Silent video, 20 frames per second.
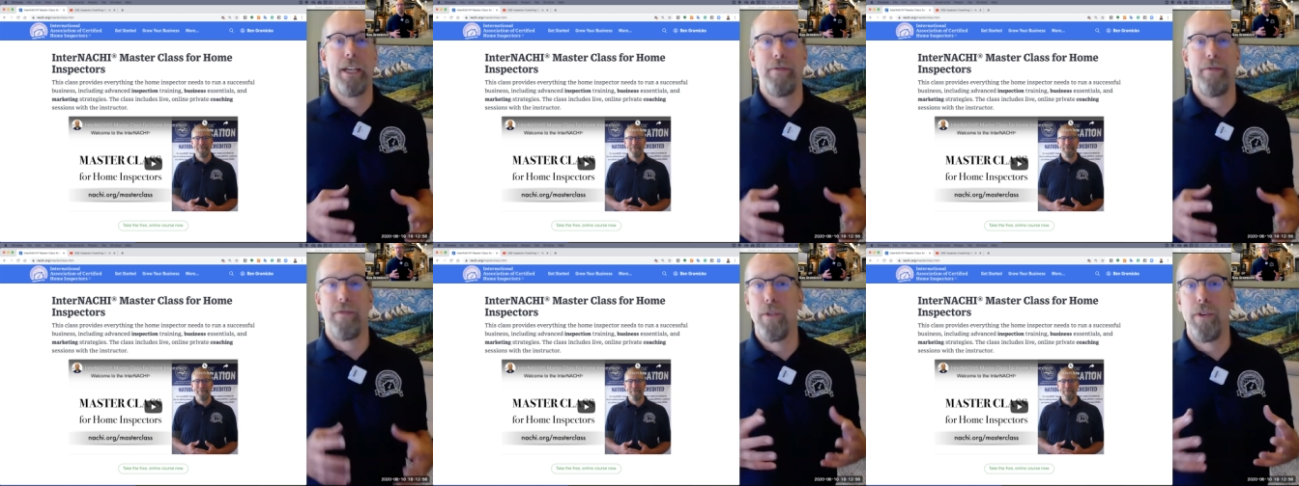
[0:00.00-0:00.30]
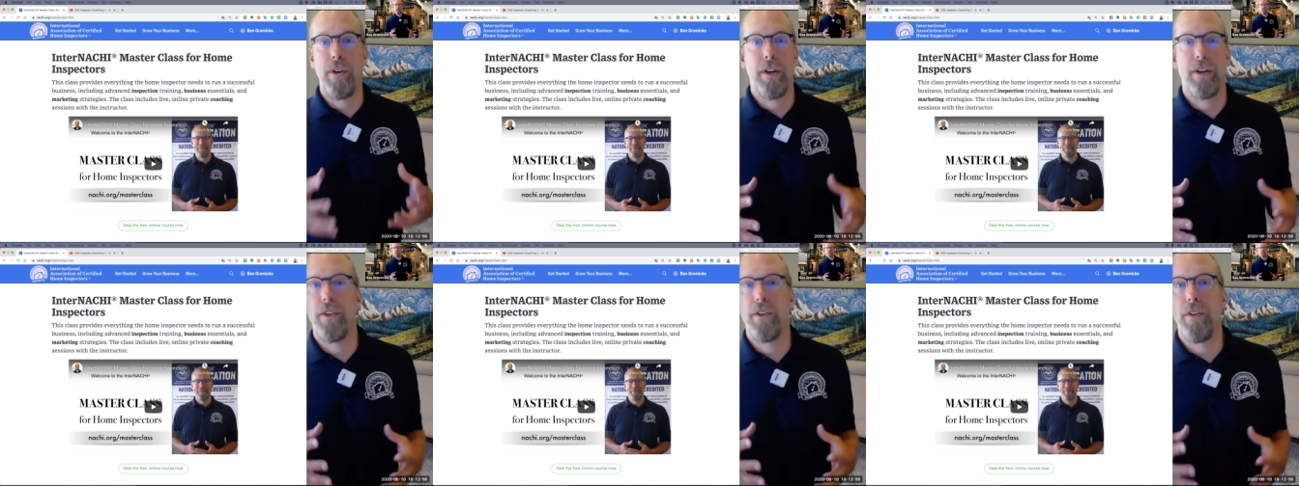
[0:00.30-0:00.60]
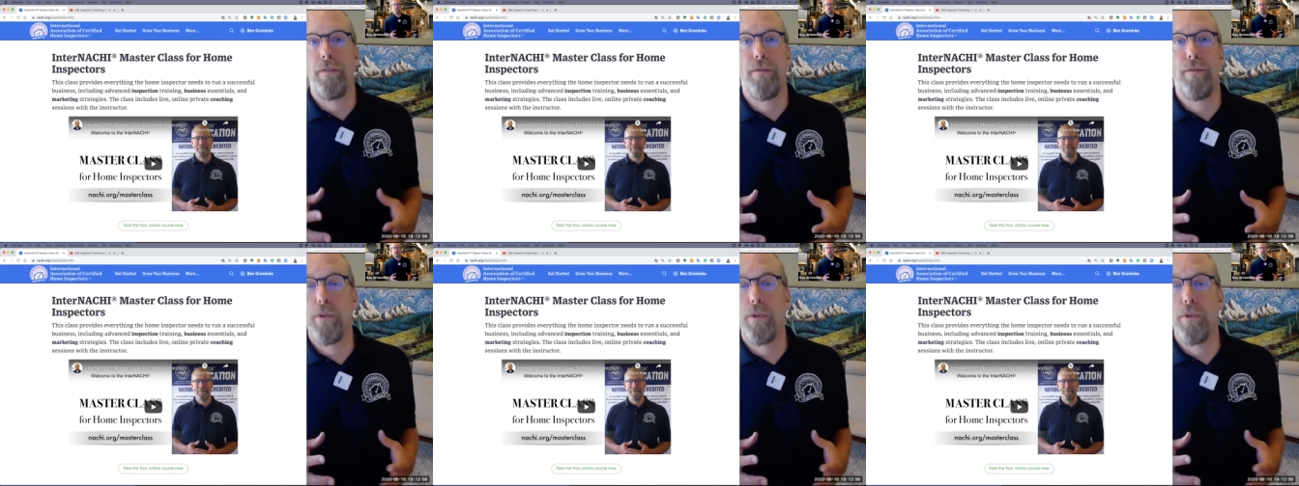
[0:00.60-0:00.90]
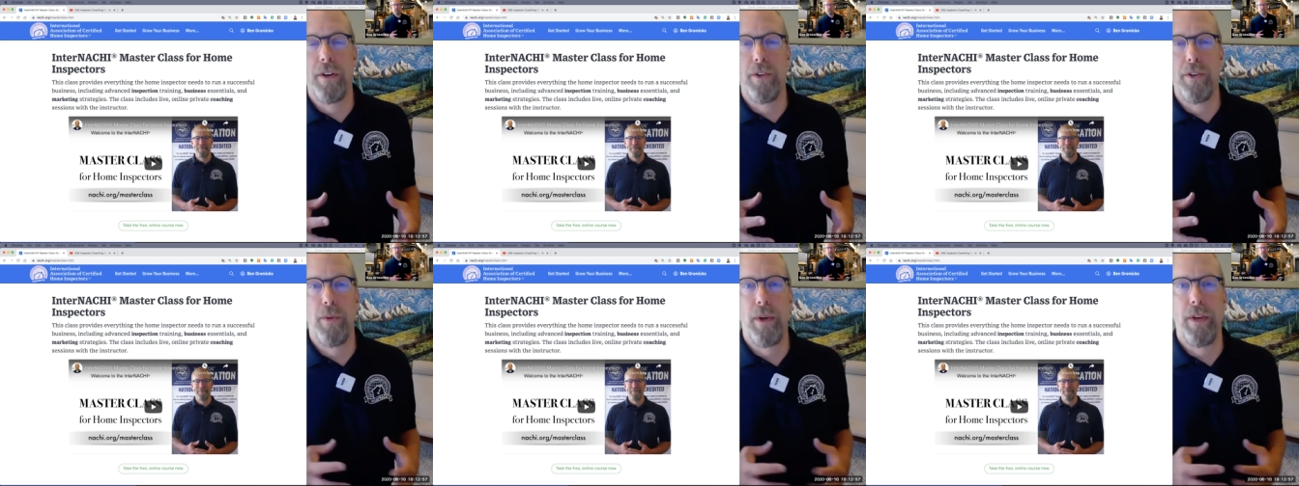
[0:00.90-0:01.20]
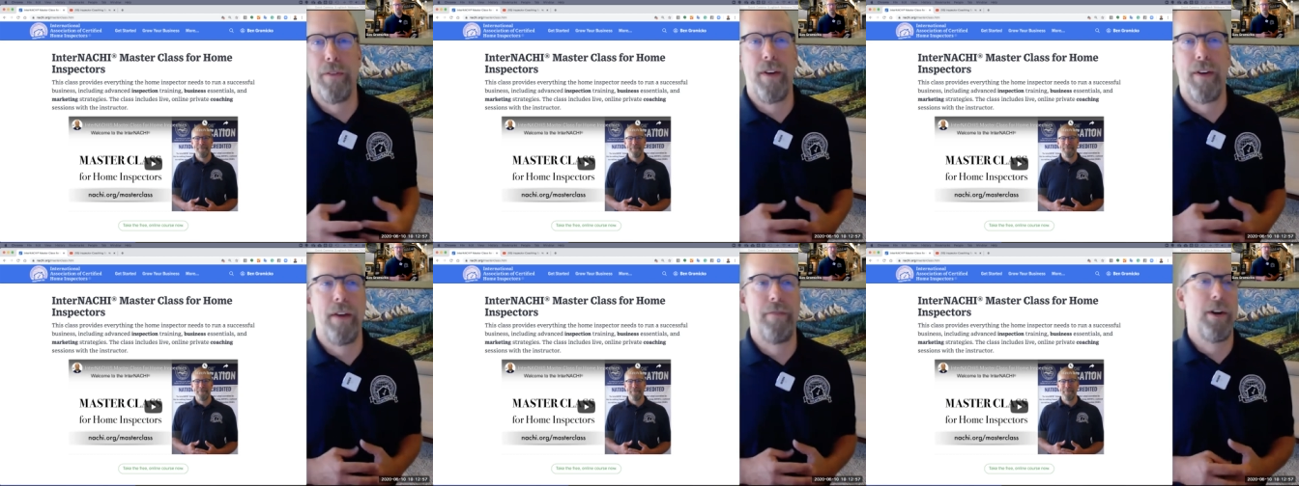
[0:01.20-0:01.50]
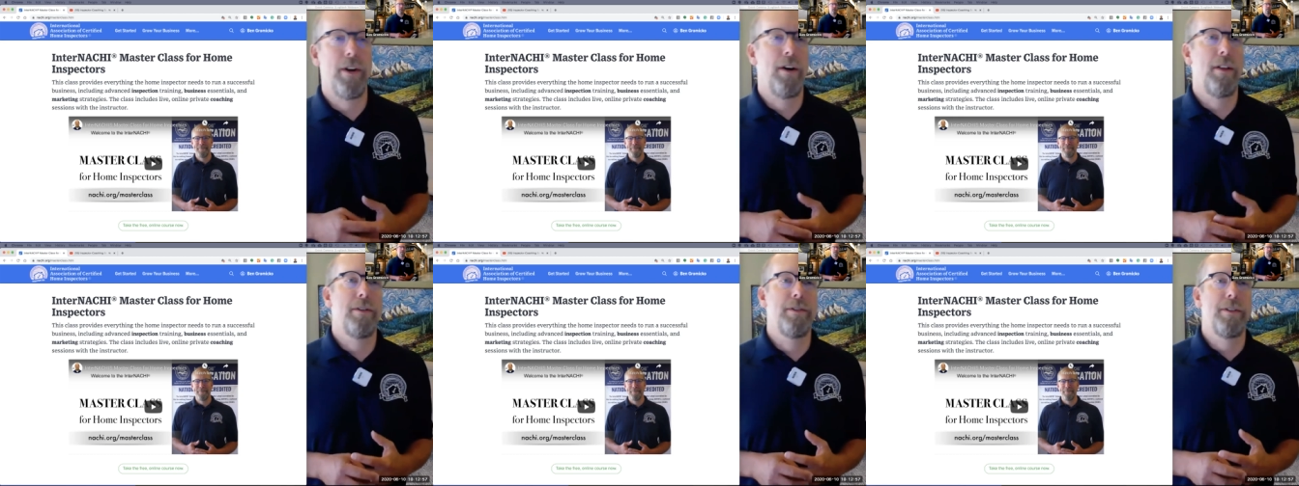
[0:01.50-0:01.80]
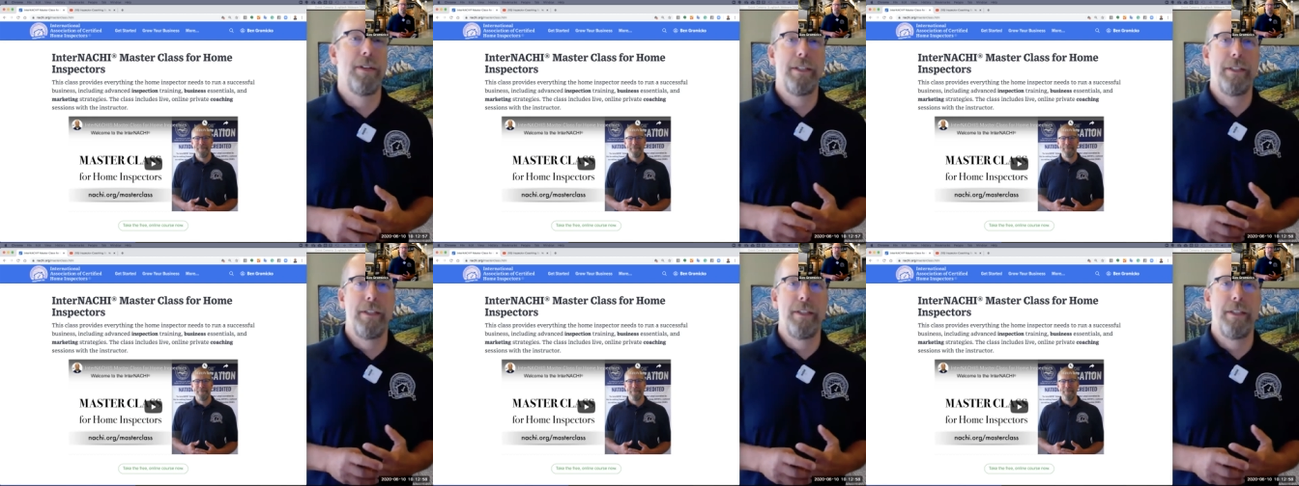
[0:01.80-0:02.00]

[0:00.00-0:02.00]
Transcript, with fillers: for $425, let's say.